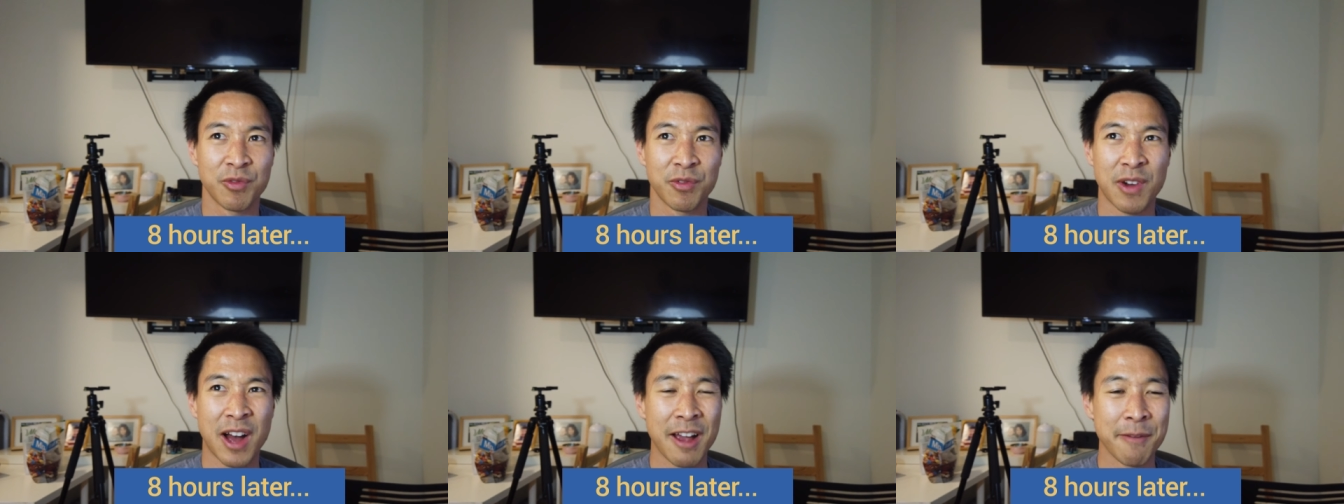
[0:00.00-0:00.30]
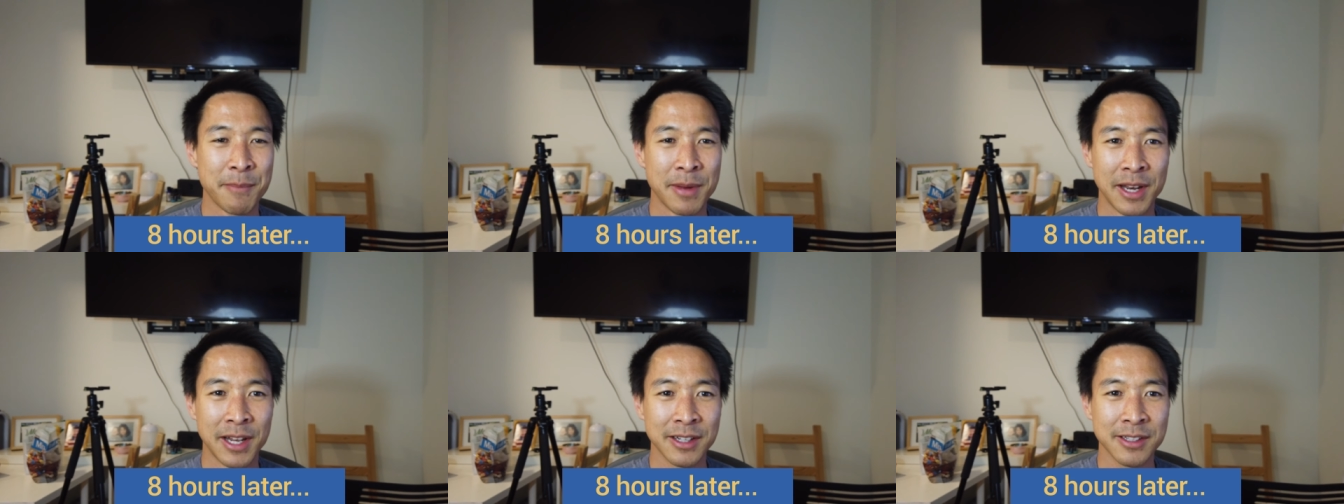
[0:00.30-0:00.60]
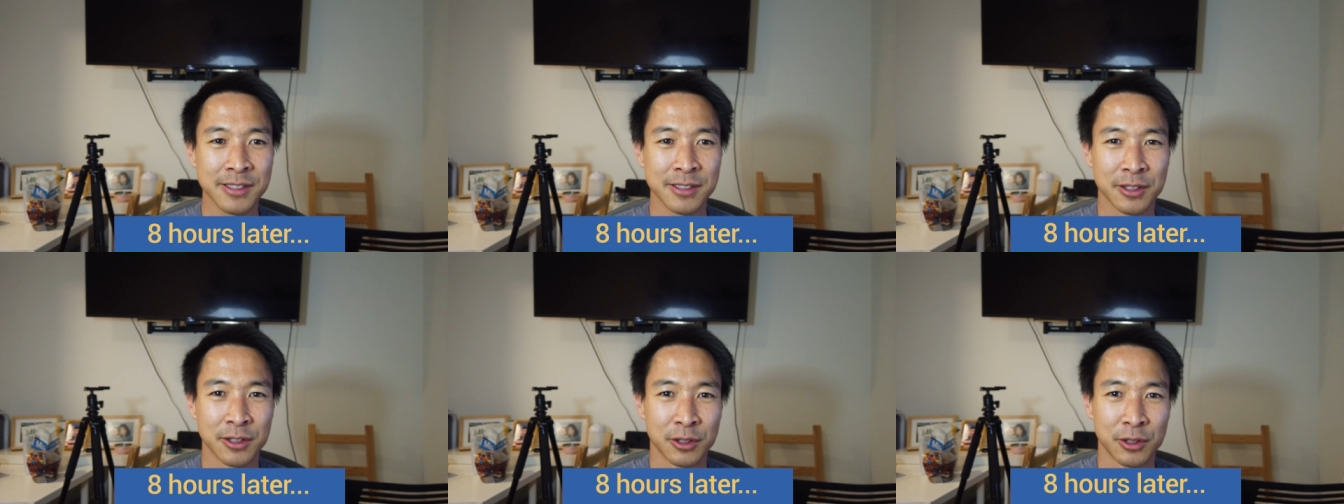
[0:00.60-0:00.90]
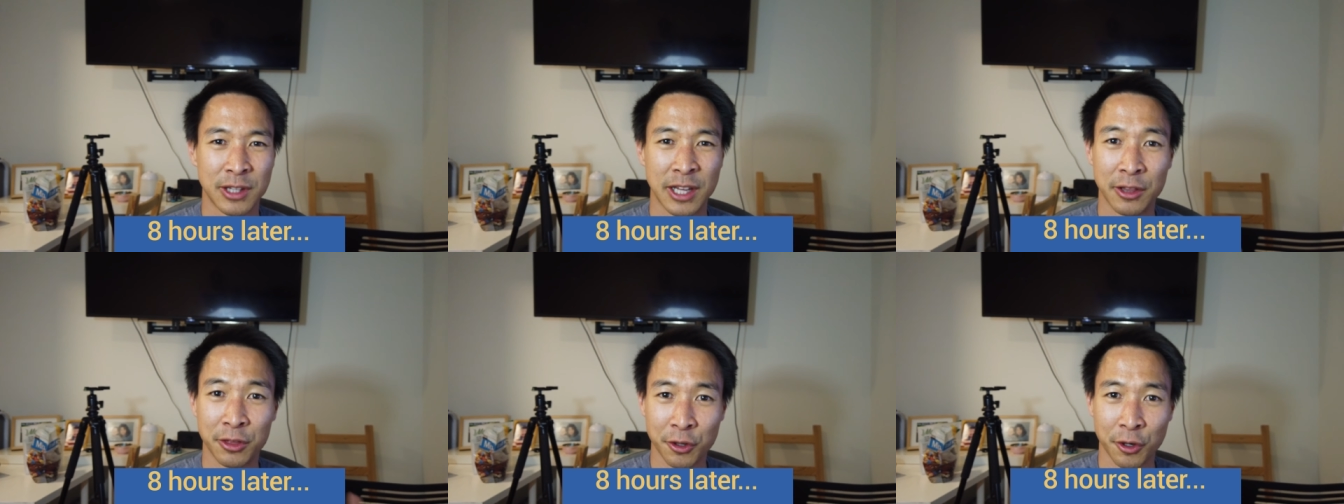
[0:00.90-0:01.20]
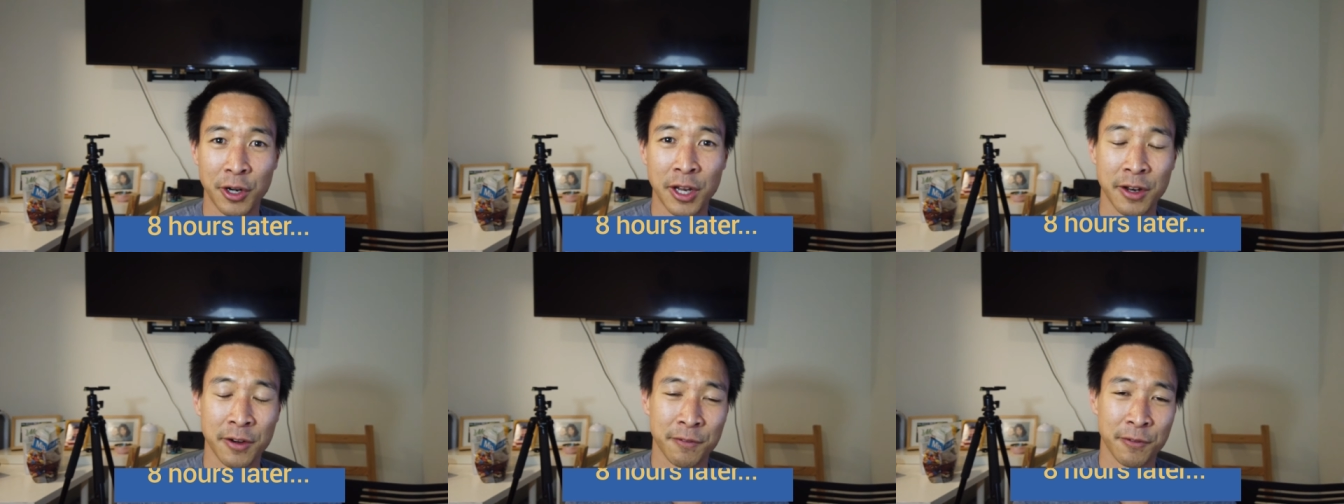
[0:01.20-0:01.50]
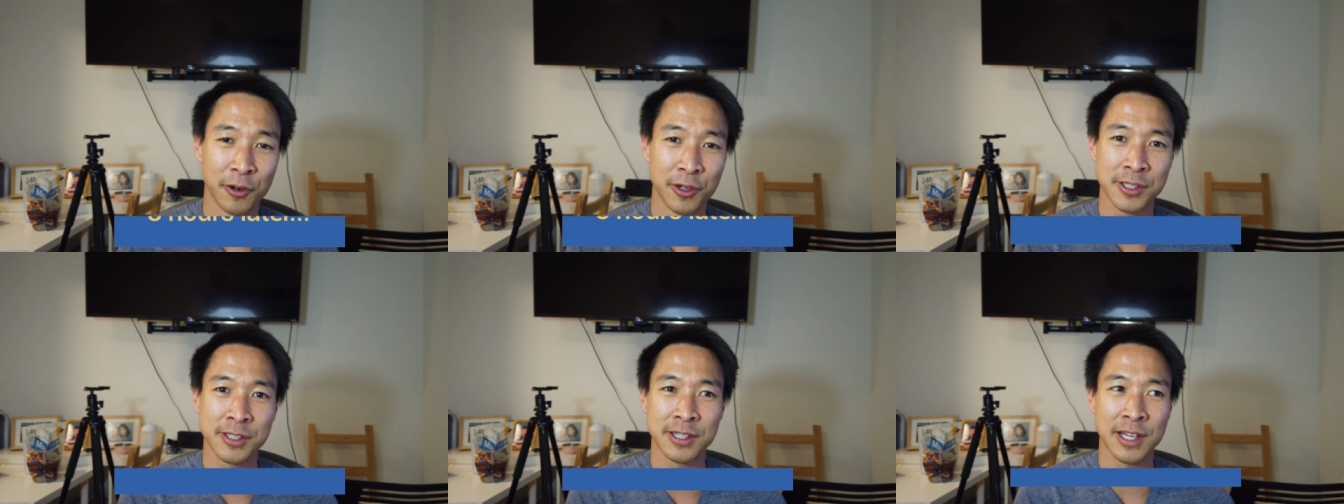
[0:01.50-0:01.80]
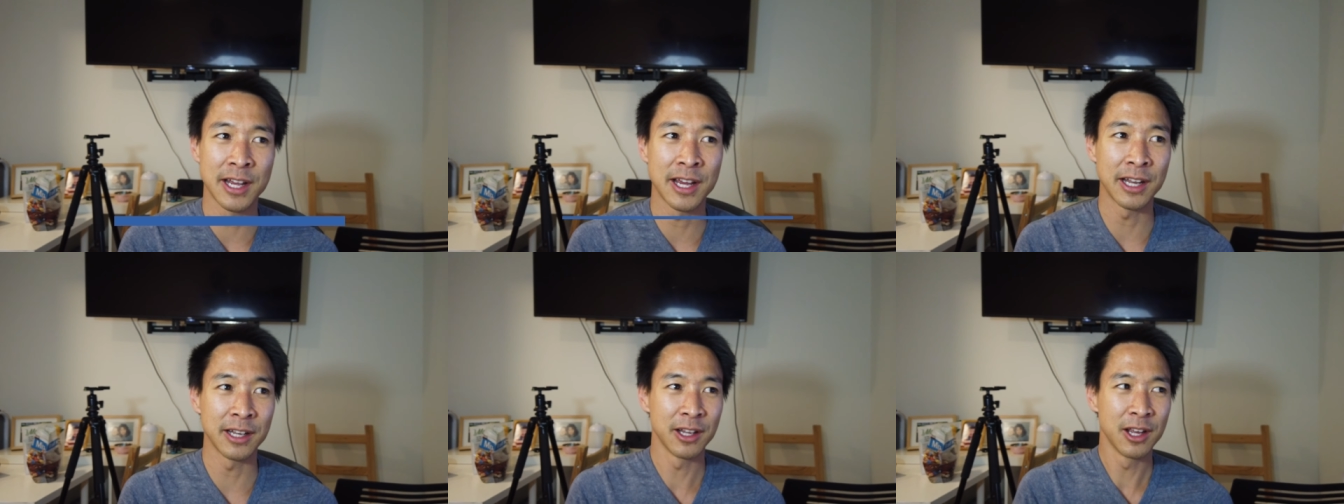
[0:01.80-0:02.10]
five minutes, did thirty the first
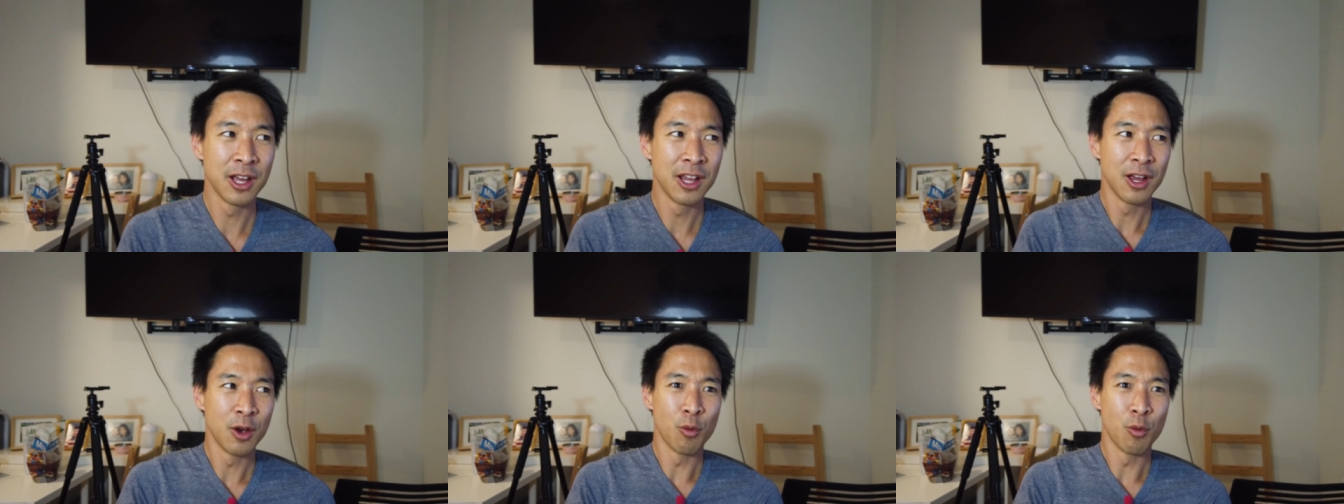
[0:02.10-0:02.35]
set,